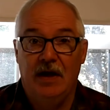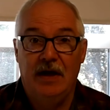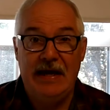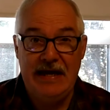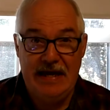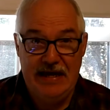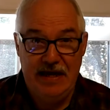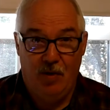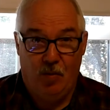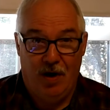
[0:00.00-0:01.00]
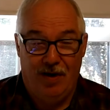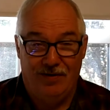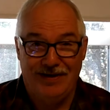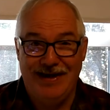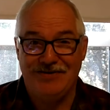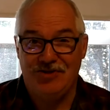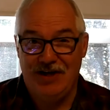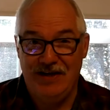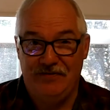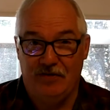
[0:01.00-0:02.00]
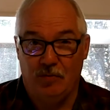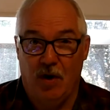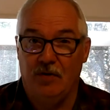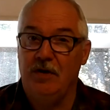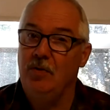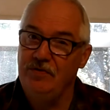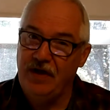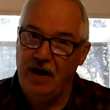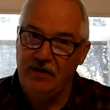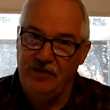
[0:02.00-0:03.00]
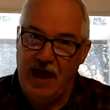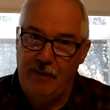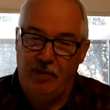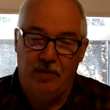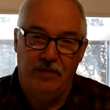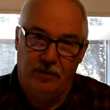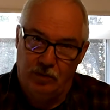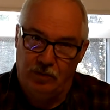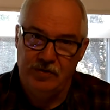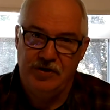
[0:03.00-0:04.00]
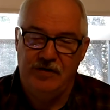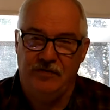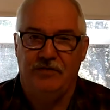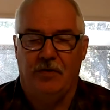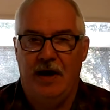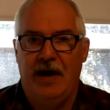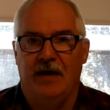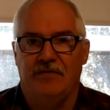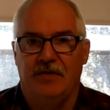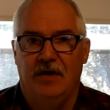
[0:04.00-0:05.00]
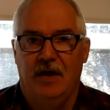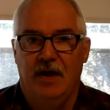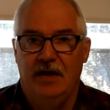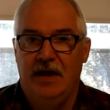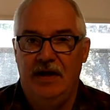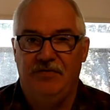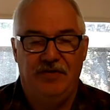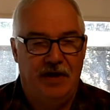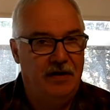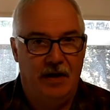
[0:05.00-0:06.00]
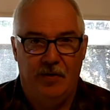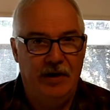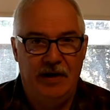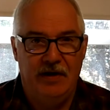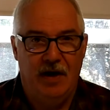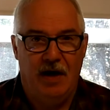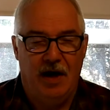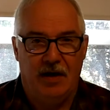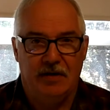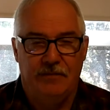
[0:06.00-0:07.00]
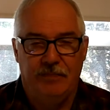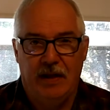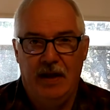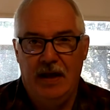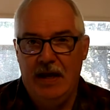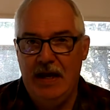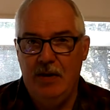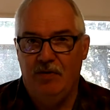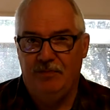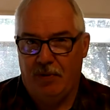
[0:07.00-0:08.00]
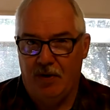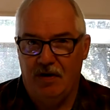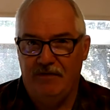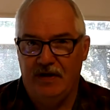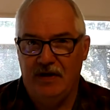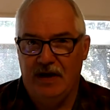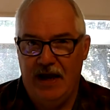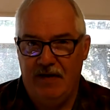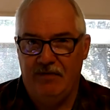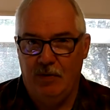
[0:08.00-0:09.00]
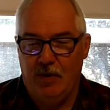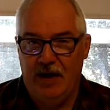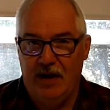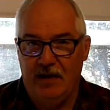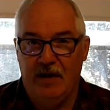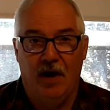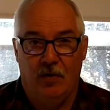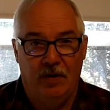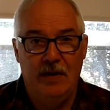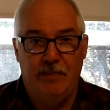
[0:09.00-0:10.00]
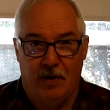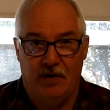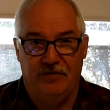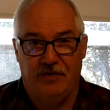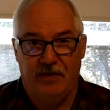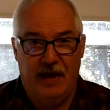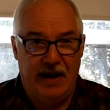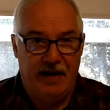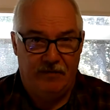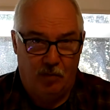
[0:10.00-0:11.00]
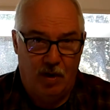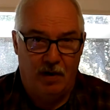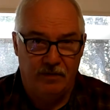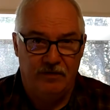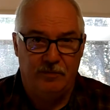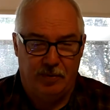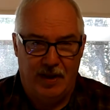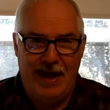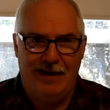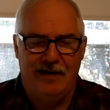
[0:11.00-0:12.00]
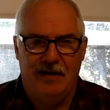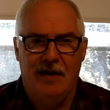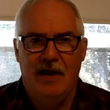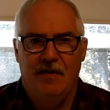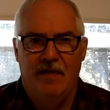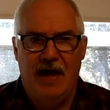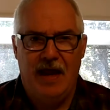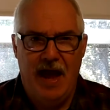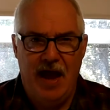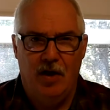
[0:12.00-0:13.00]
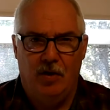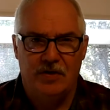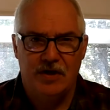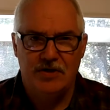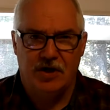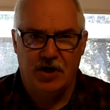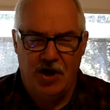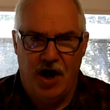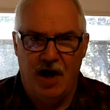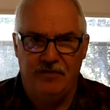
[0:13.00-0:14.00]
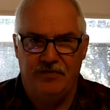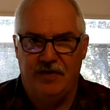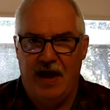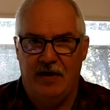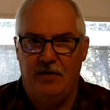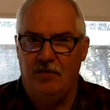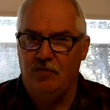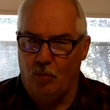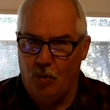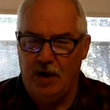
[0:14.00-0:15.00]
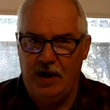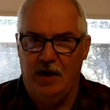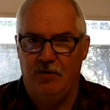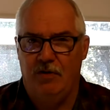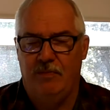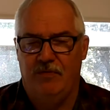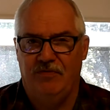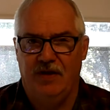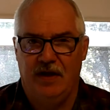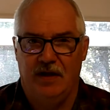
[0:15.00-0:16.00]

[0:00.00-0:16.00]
he walked, as Jesus walked. Who is our example? The Lord Jesus Christ. Did he sin? No, he did not. He was perfect in every way. The only person that ever walked this planet that held to God's standards 100%.